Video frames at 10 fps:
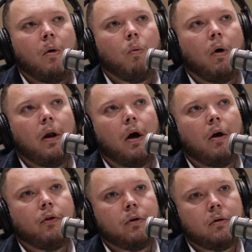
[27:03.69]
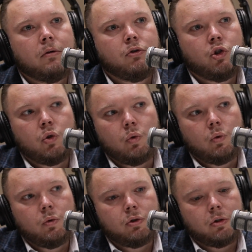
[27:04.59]
What other
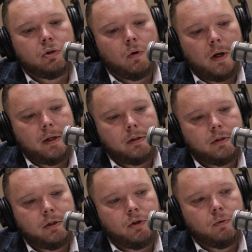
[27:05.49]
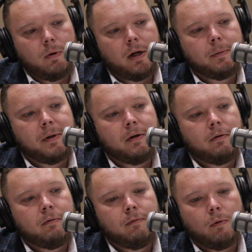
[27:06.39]
tools or tricks do you
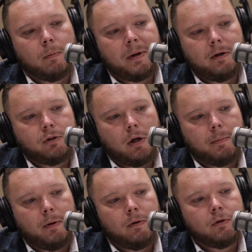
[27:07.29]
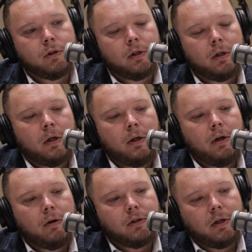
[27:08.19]
recommend for repair shop owners?
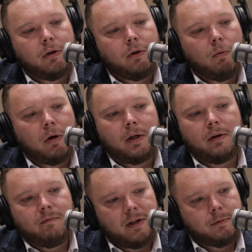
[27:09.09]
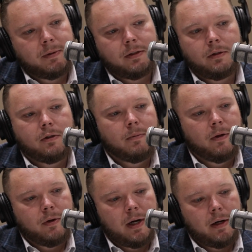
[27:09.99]
You know, because I know you work in investments in some
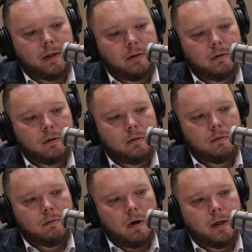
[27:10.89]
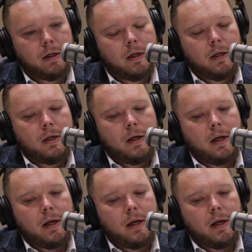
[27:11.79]
other areas, right? Mm-hmm.